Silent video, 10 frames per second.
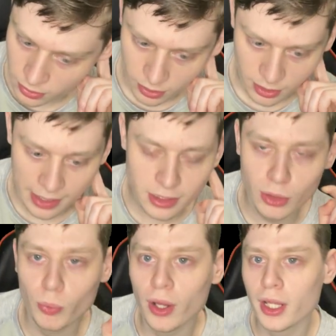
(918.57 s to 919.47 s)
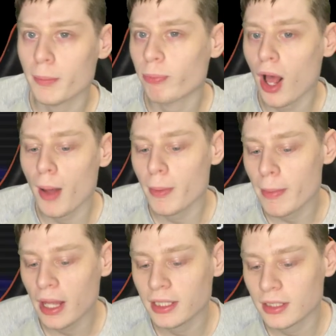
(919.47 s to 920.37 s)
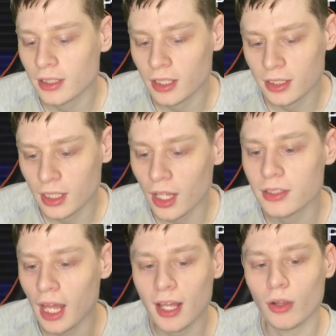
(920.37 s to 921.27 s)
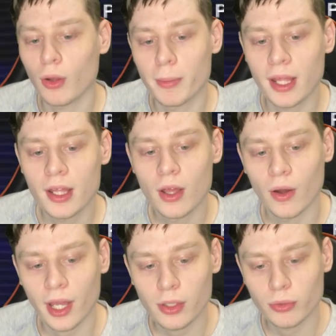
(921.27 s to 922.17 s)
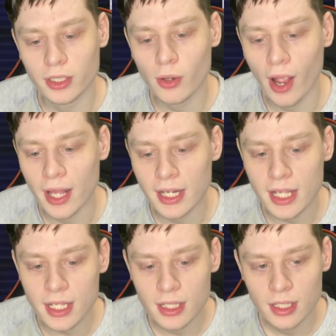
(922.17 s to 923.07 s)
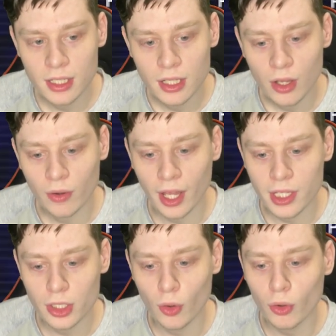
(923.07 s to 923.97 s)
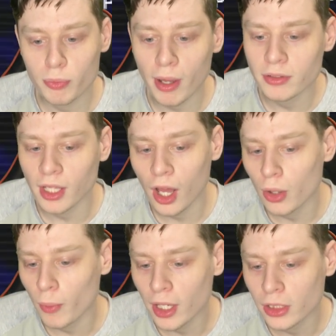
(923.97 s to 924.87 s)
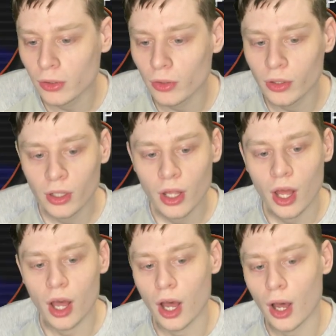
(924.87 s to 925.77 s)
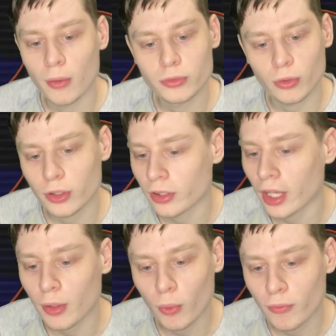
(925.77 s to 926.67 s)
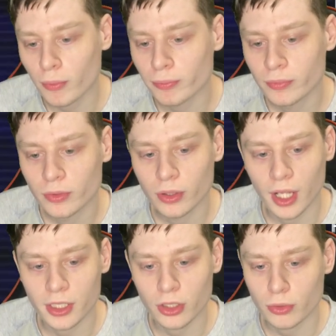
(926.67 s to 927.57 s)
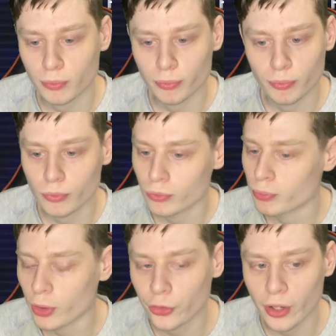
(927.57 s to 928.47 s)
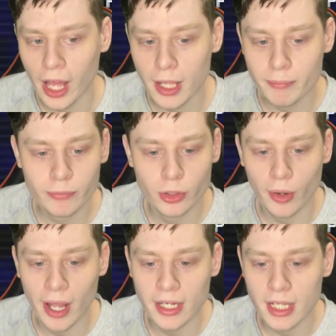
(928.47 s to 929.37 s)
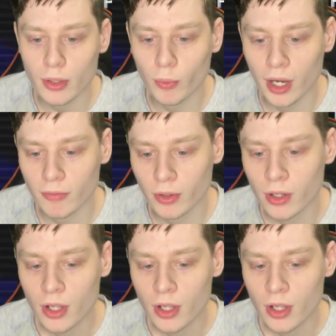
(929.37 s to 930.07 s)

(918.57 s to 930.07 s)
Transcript: That's really the problem about this, because it does take a little bit. Okay, you'll see your ID. Okay, yours might say unregistered. So just click one of them and just put your name, your ID, or whatever.